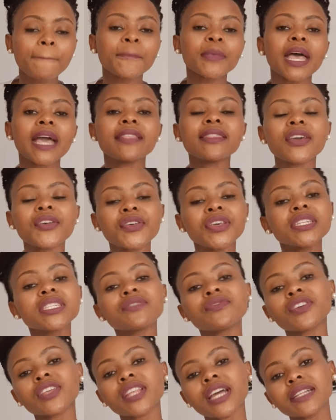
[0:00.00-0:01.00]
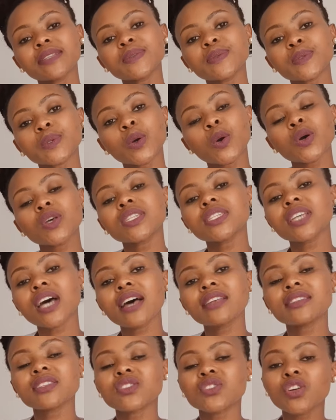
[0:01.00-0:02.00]
And the reason for that is because SARS
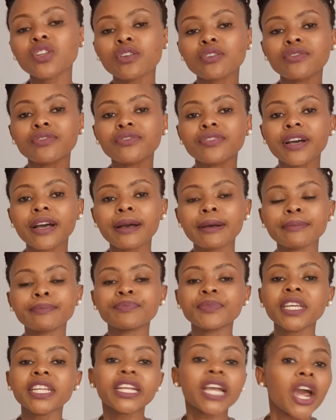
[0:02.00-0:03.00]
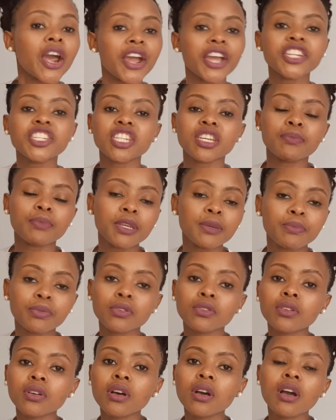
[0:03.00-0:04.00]
is sort of encouraging
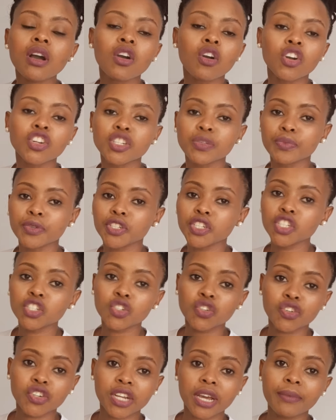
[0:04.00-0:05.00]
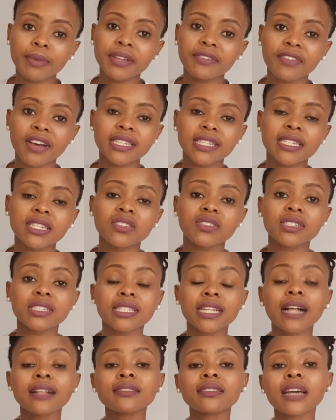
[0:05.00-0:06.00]
people contributing to retirement funds. As a
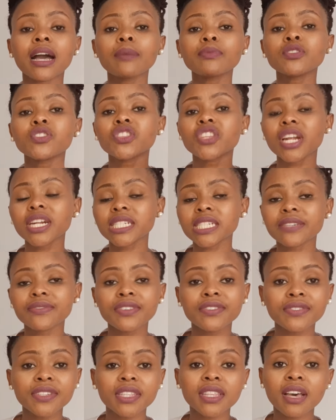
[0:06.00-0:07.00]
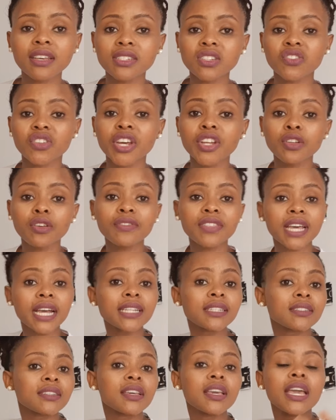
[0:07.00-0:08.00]
result, up to 350,000 Rand of
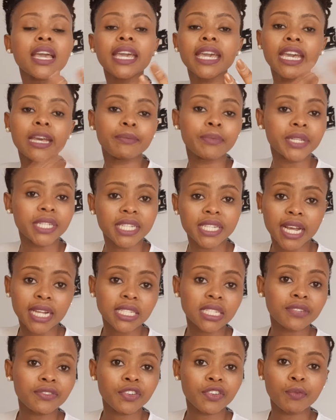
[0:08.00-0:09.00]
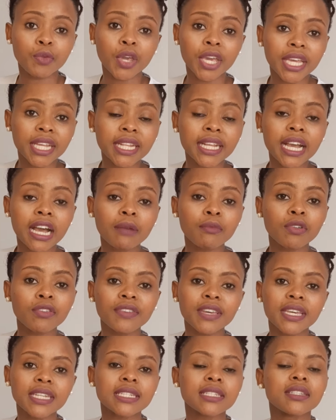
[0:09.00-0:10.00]
that can be deducted from your income,
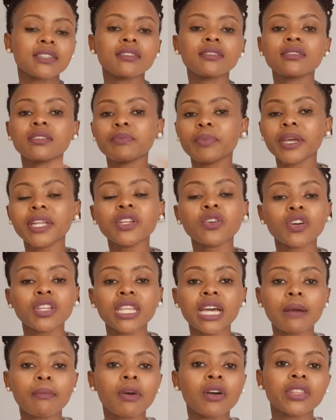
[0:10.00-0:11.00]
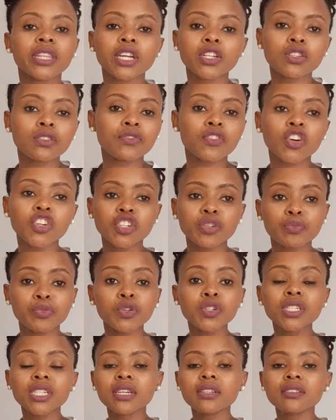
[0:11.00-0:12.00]
obviously, depending on the amount that you've
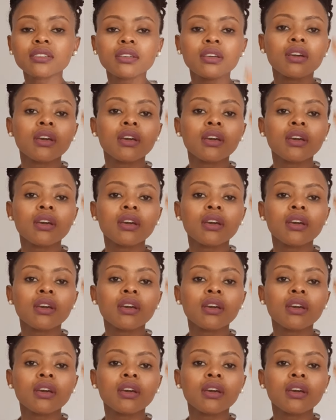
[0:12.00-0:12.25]
contributed.